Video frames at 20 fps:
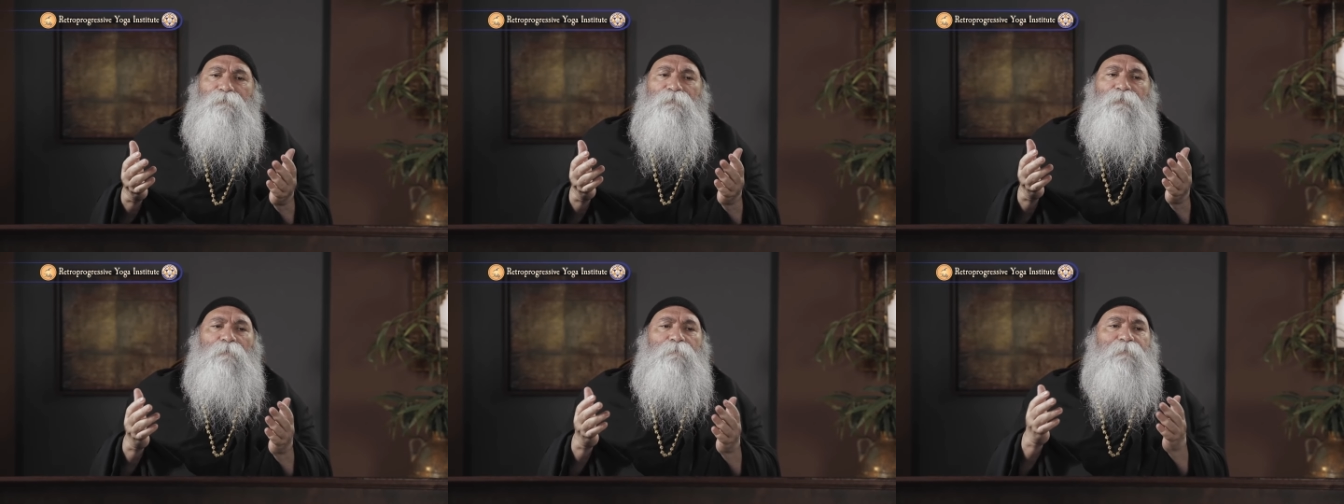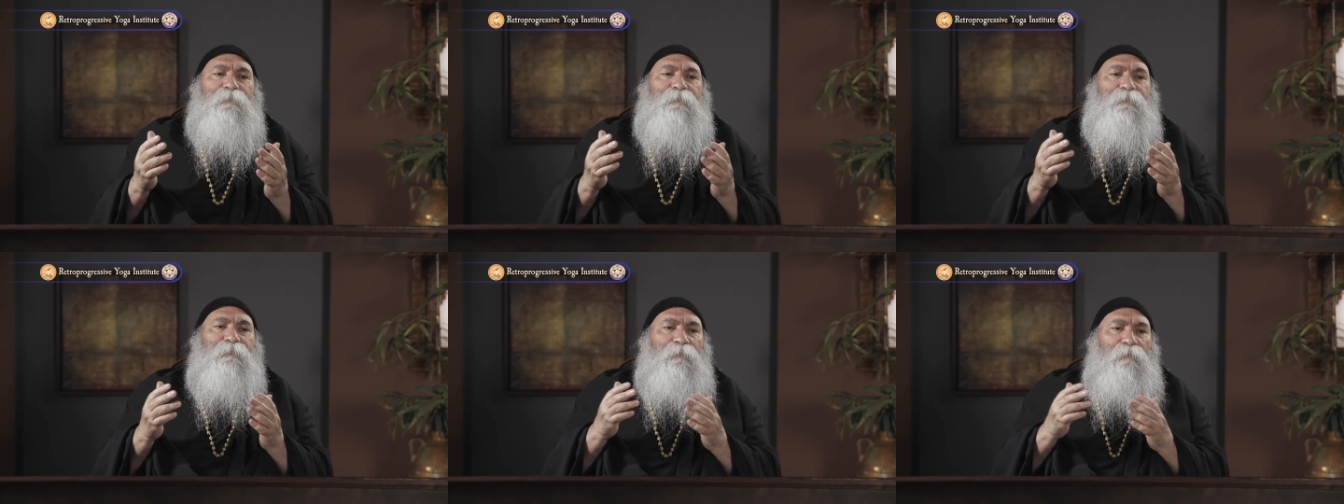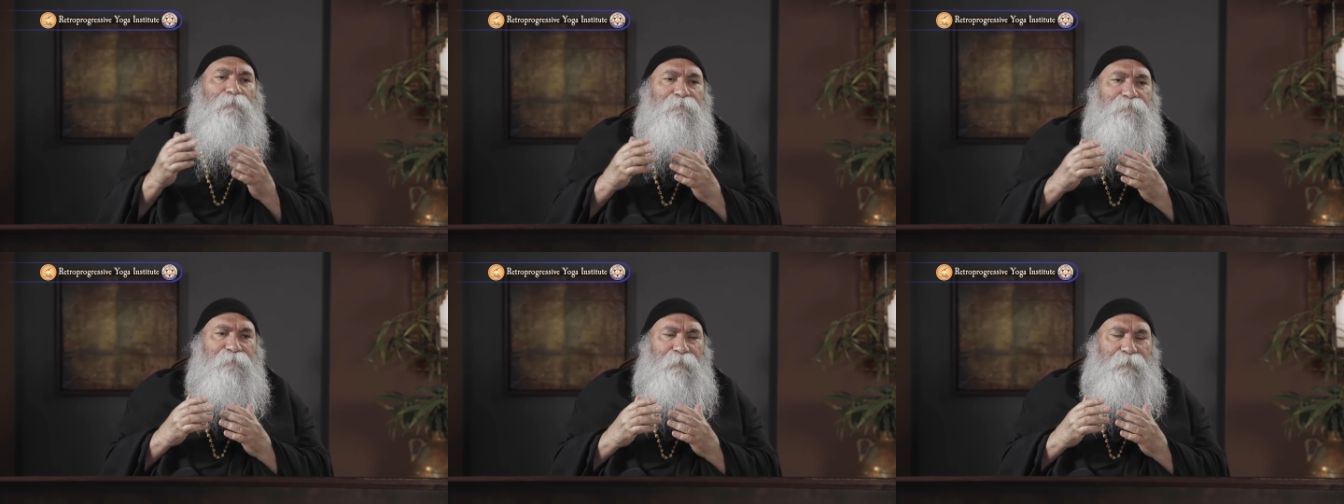from the
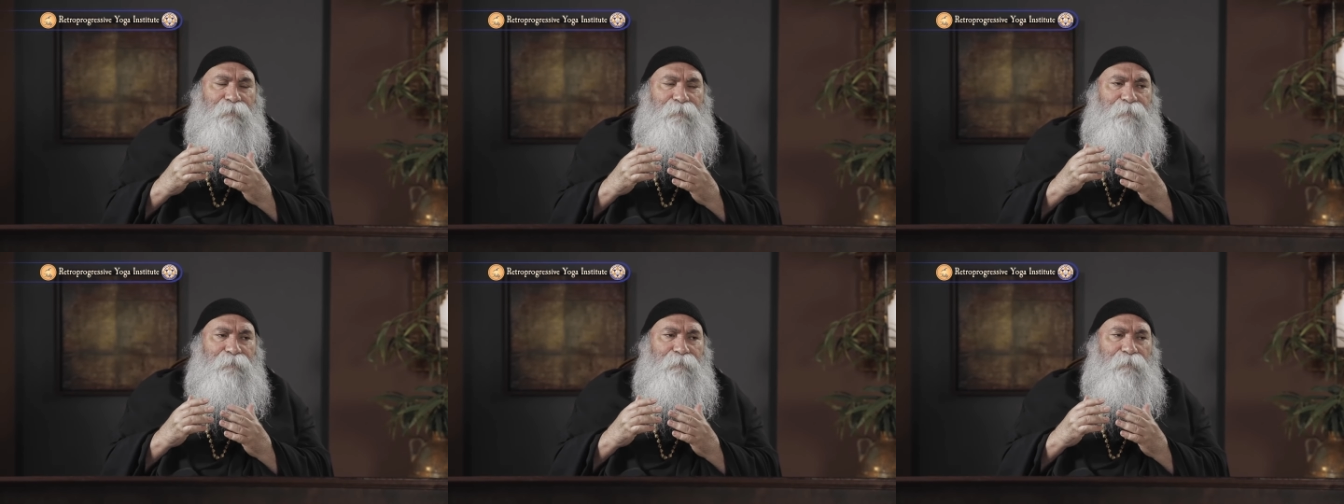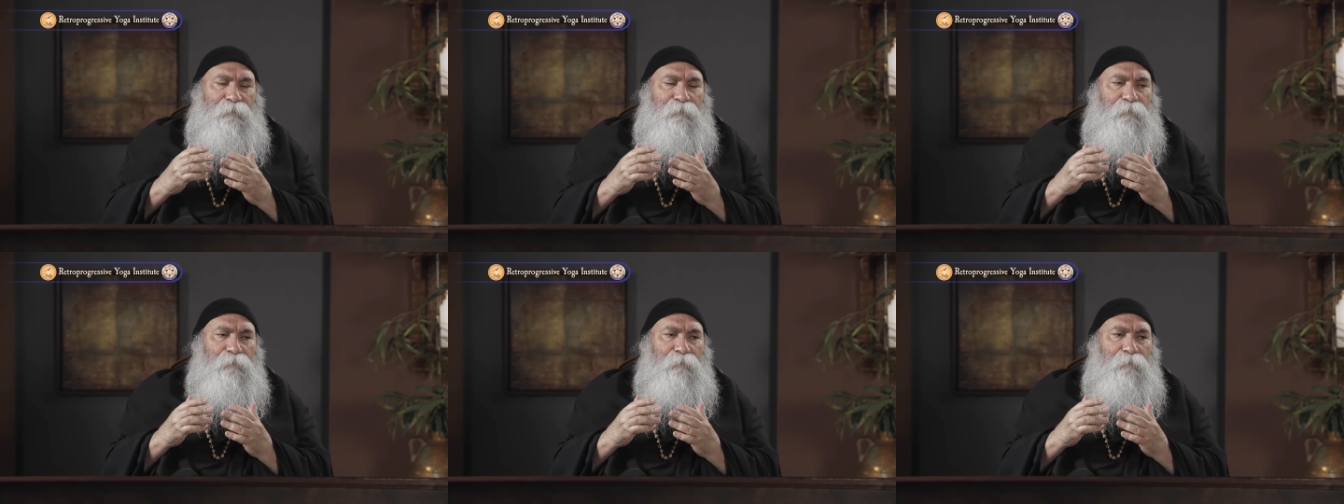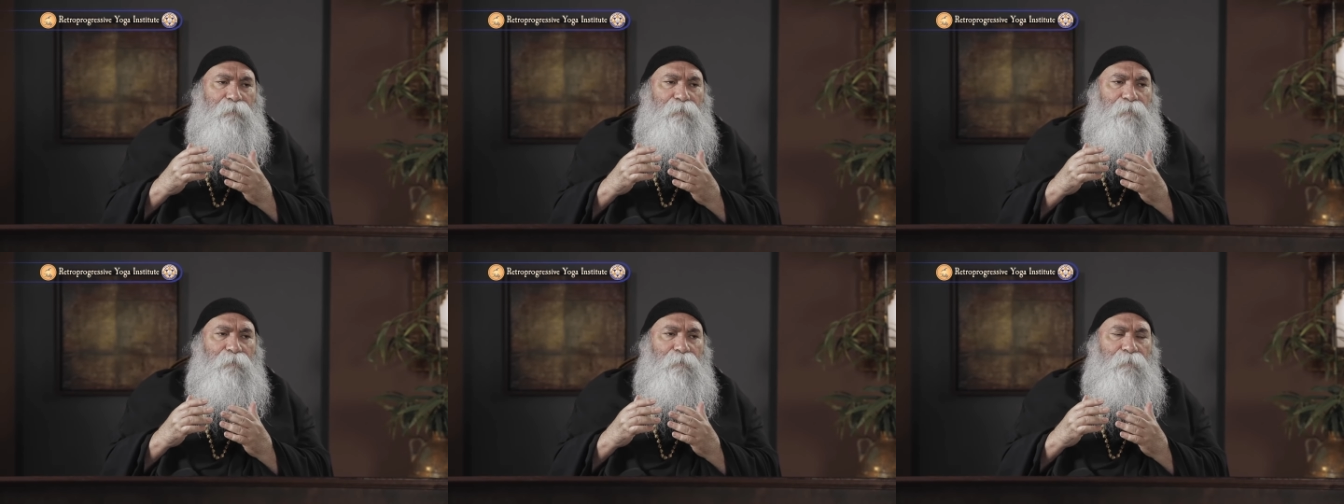surface,
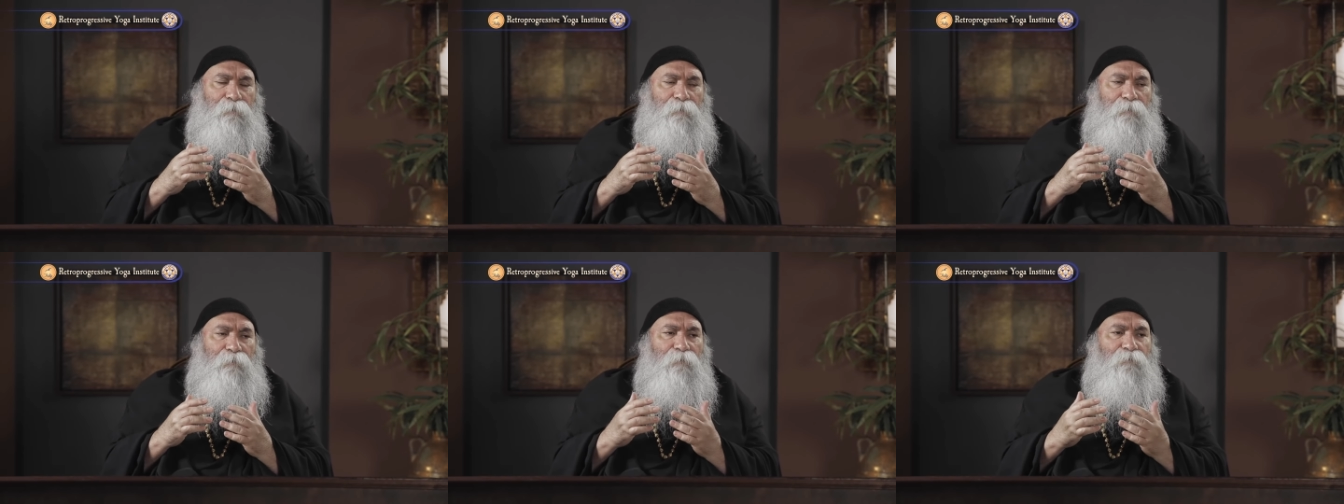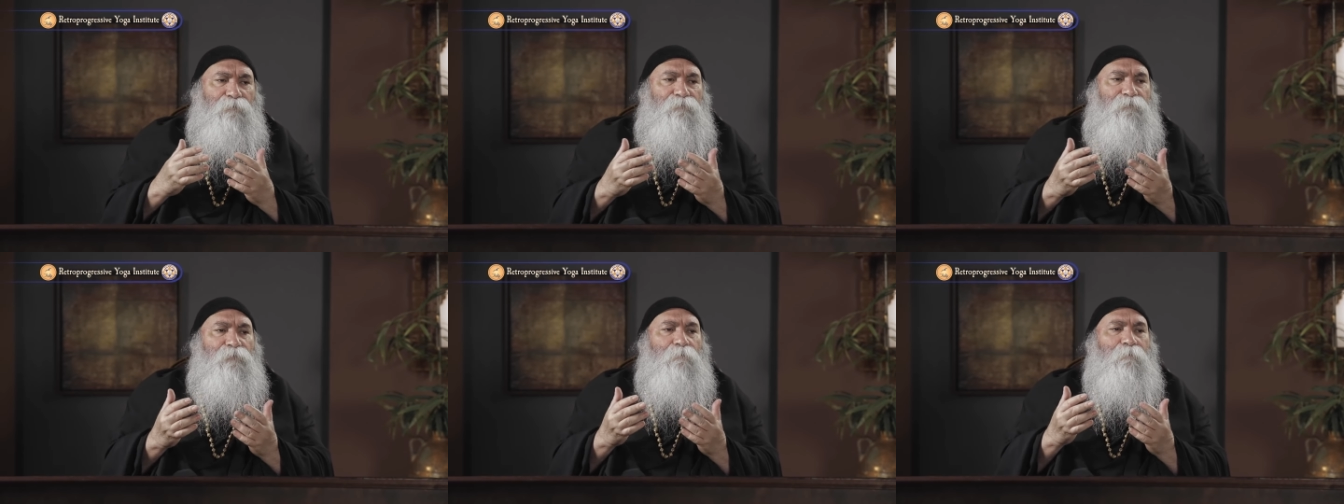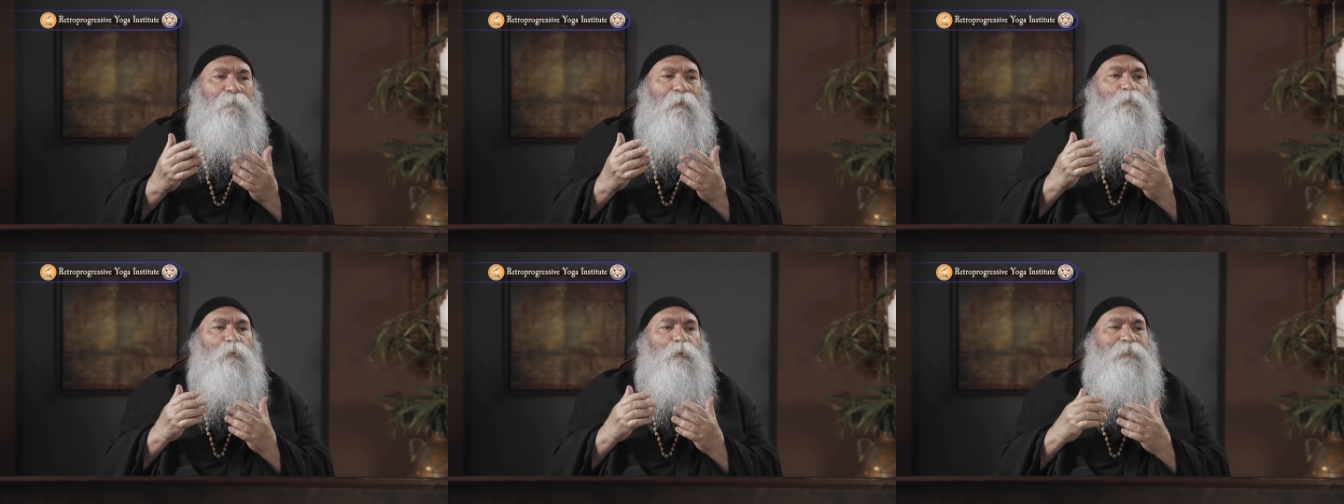
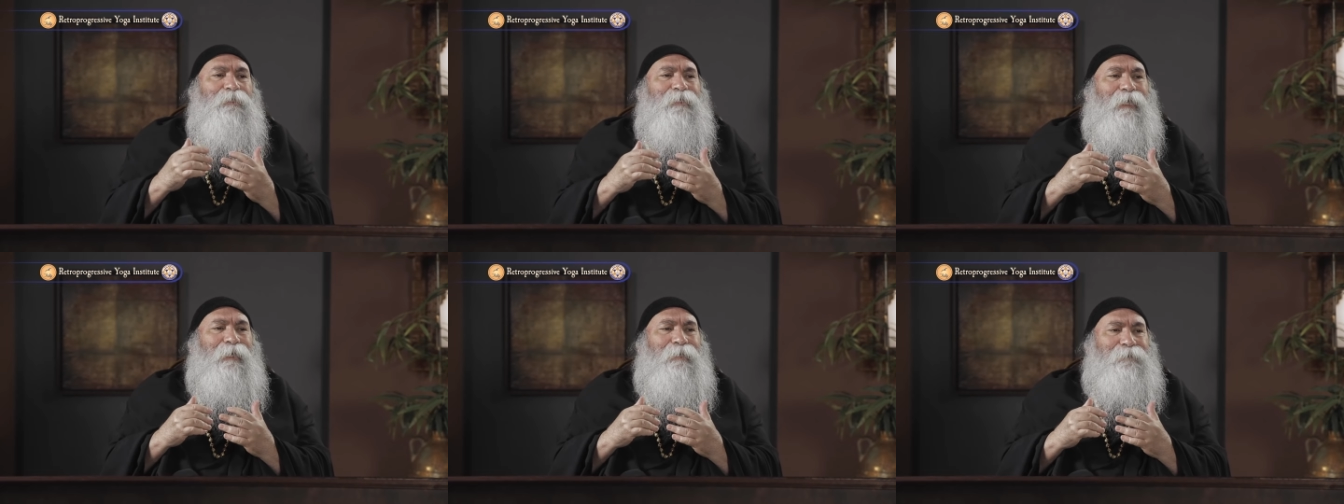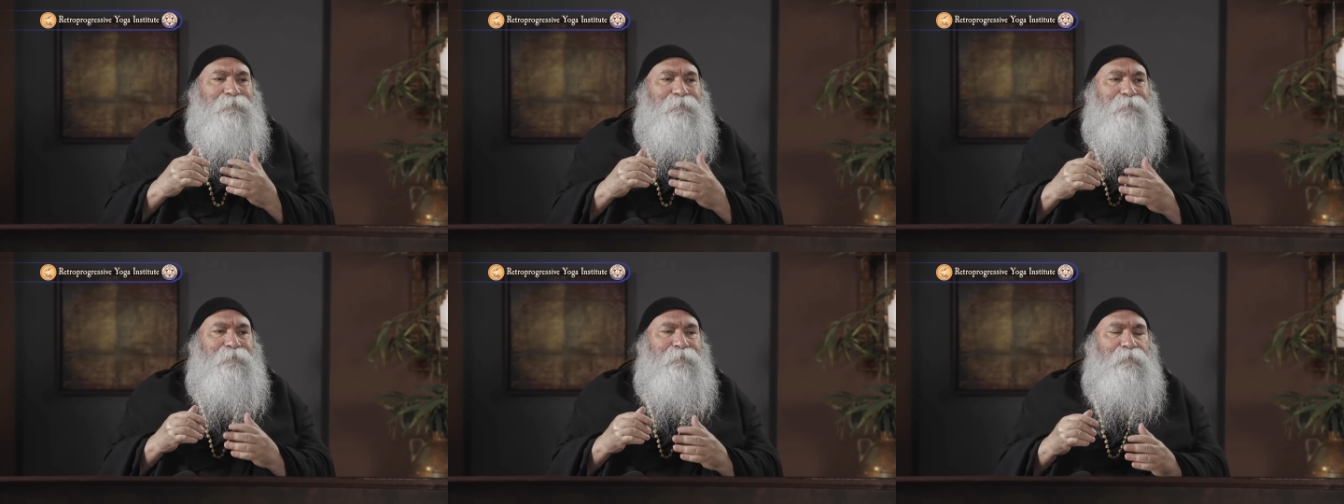from outside.